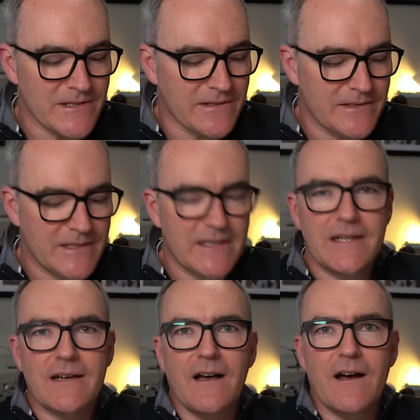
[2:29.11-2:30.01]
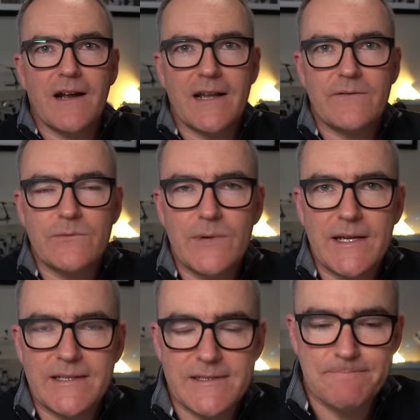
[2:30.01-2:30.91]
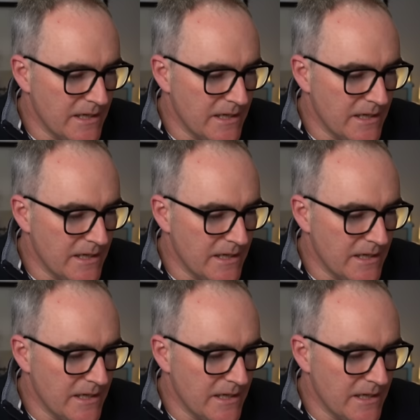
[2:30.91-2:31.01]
so I'm going to have to wait.